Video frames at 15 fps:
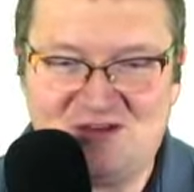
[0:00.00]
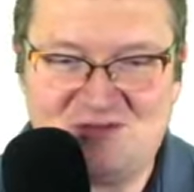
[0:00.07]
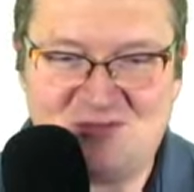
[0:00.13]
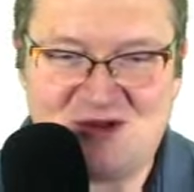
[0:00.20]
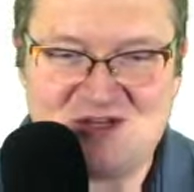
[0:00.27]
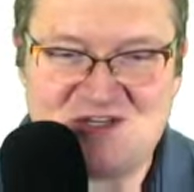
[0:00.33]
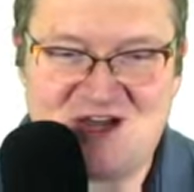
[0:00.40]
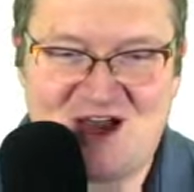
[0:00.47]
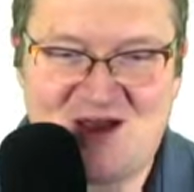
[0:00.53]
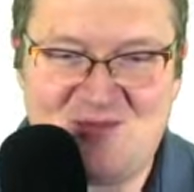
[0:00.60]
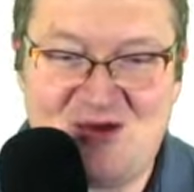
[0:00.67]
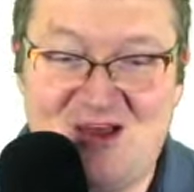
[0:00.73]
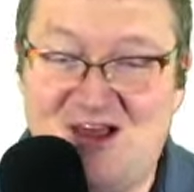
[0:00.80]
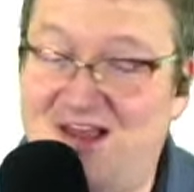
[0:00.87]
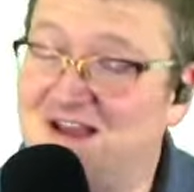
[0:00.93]
It's my job.
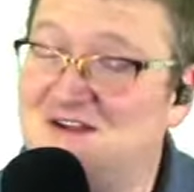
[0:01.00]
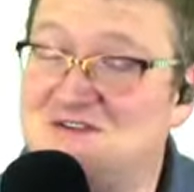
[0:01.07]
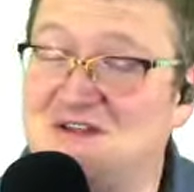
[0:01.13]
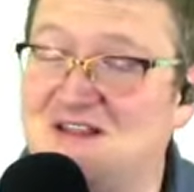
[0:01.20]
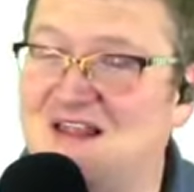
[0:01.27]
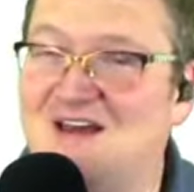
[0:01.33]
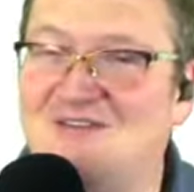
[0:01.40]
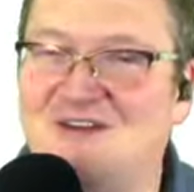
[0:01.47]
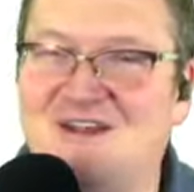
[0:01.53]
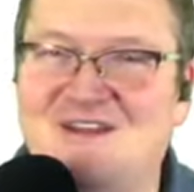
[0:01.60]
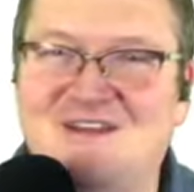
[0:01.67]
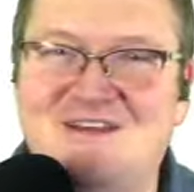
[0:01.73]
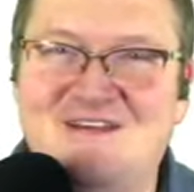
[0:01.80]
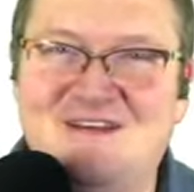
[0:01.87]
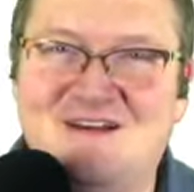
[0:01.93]
I actually love
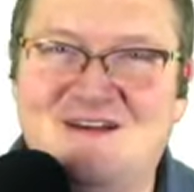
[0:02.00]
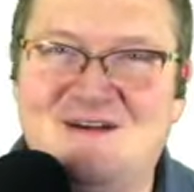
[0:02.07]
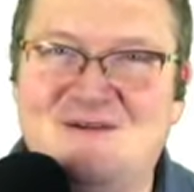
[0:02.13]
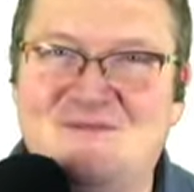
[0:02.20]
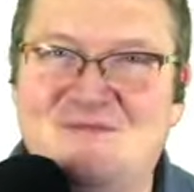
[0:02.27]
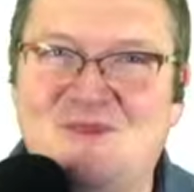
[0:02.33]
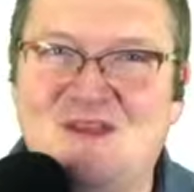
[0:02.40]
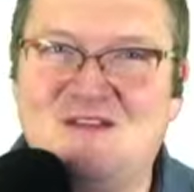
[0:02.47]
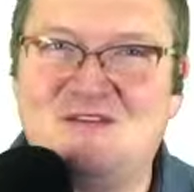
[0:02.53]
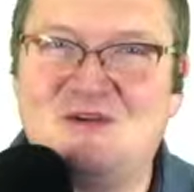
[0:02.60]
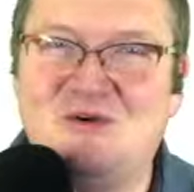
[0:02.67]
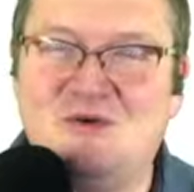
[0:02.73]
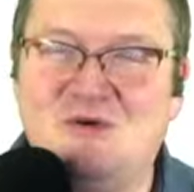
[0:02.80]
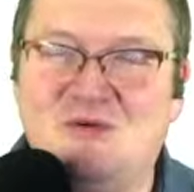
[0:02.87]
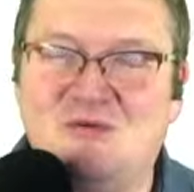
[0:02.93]
it. It's
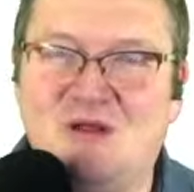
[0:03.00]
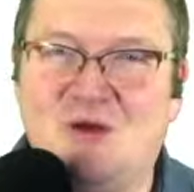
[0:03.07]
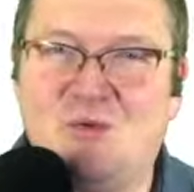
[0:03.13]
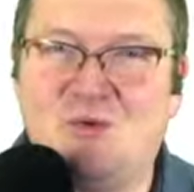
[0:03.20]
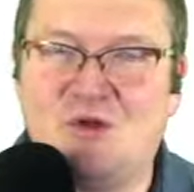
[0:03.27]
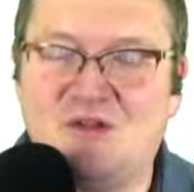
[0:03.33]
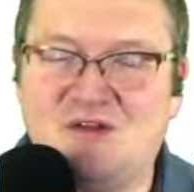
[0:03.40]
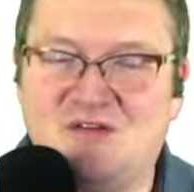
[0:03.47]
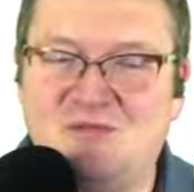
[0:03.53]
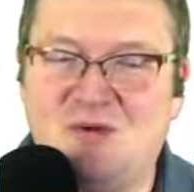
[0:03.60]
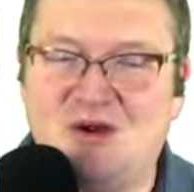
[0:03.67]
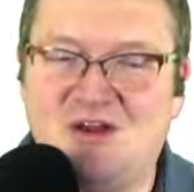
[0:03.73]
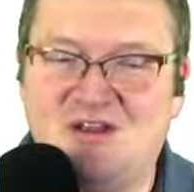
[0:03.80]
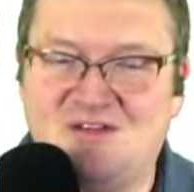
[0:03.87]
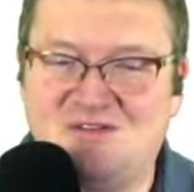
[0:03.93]
cool, a real world
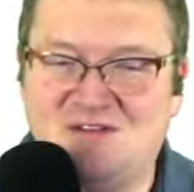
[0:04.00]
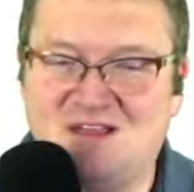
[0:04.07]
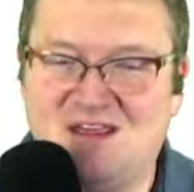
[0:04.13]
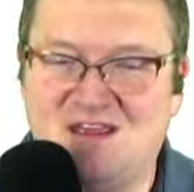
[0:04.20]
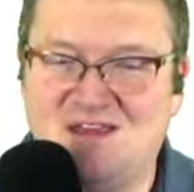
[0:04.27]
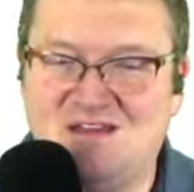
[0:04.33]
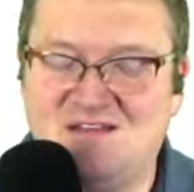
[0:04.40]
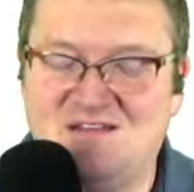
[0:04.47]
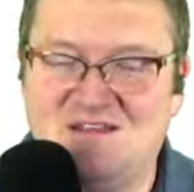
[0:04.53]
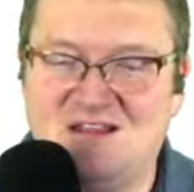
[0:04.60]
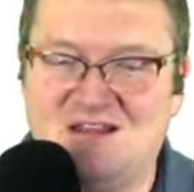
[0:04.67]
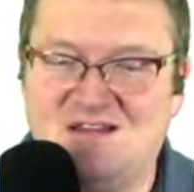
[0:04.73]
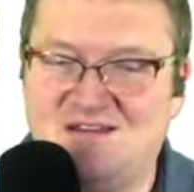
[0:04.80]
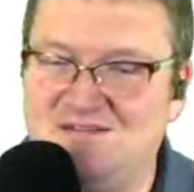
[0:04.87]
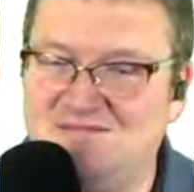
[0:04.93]
experience for the kids
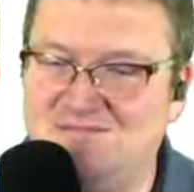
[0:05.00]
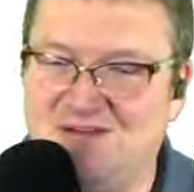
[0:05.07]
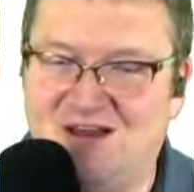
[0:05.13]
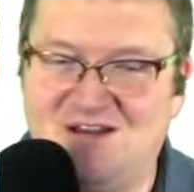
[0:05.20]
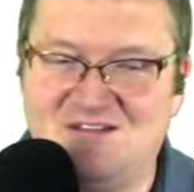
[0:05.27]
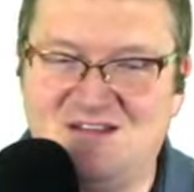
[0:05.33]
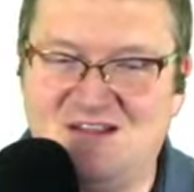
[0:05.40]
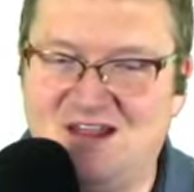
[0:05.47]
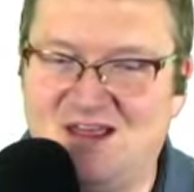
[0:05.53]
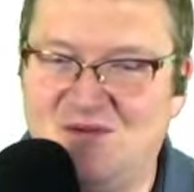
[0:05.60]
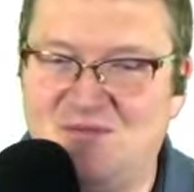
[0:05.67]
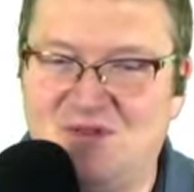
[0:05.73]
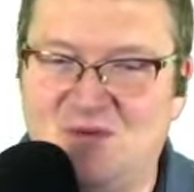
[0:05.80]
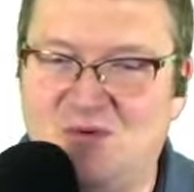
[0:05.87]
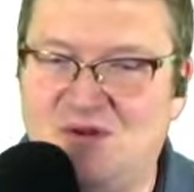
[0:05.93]
that honestly
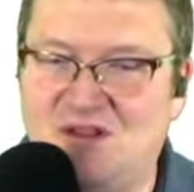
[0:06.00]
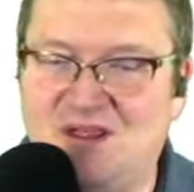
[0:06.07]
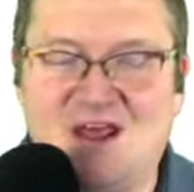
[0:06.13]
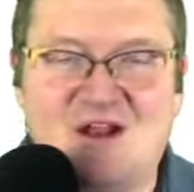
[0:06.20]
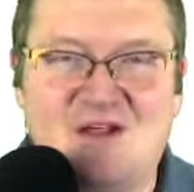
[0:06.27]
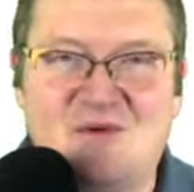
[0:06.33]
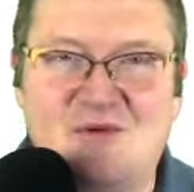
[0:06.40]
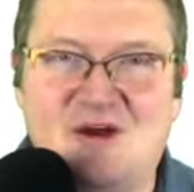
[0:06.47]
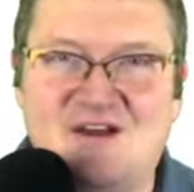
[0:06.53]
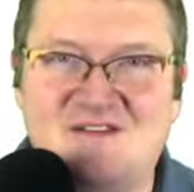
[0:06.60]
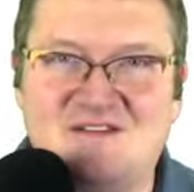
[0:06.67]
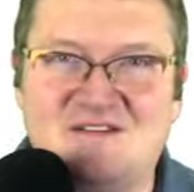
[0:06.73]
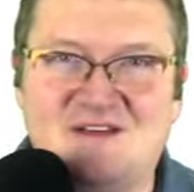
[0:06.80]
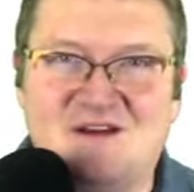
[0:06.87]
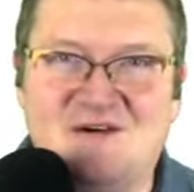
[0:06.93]
they wouldn't get otherwise.
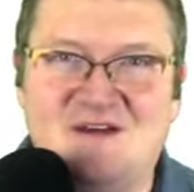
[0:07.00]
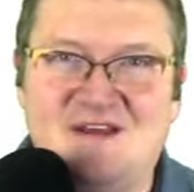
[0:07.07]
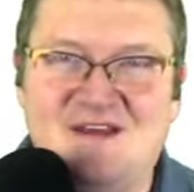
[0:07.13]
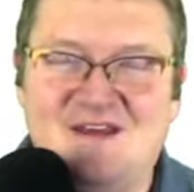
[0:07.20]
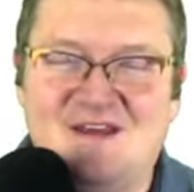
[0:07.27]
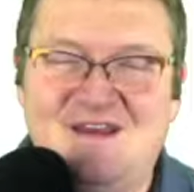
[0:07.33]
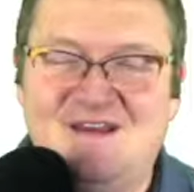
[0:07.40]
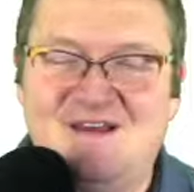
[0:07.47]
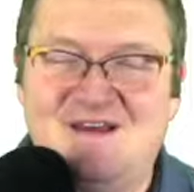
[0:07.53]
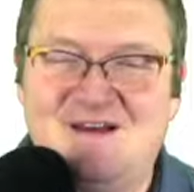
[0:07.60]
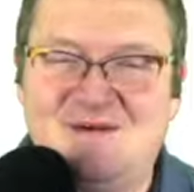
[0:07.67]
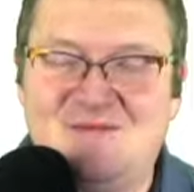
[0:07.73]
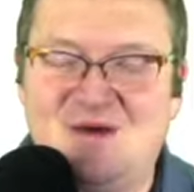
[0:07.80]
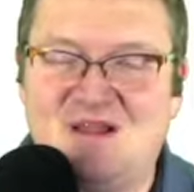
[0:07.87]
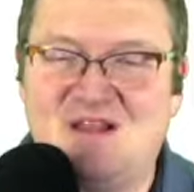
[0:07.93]
So
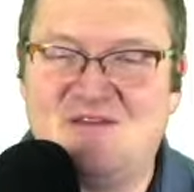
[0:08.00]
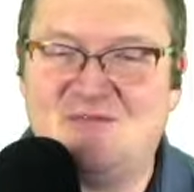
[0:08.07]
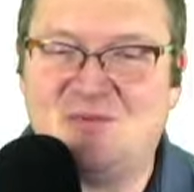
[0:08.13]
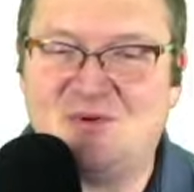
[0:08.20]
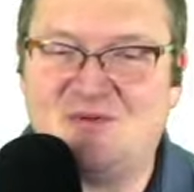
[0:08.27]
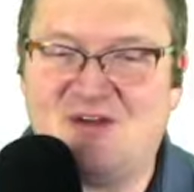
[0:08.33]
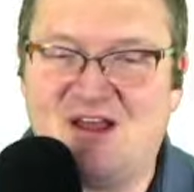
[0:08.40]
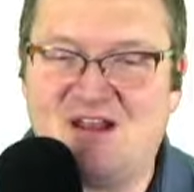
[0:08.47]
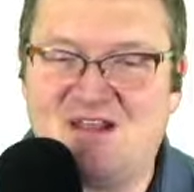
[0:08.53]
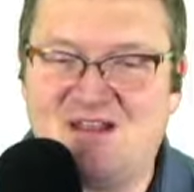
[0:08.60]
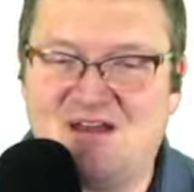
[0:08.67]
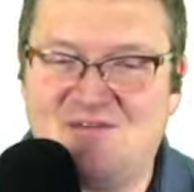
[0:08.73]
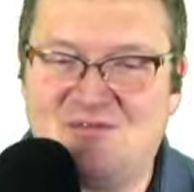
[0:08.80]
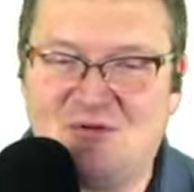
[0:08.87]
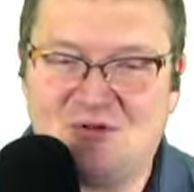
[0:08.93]
I love providing
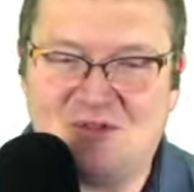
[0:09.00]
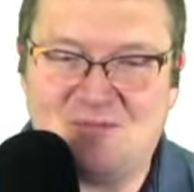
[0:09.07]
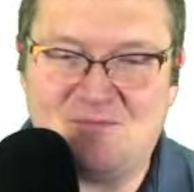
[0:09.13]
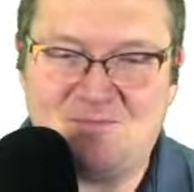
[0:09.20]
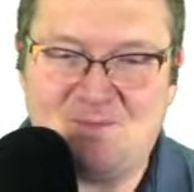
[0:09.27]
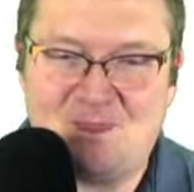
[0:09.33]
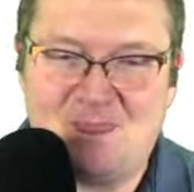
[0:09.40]
that for them.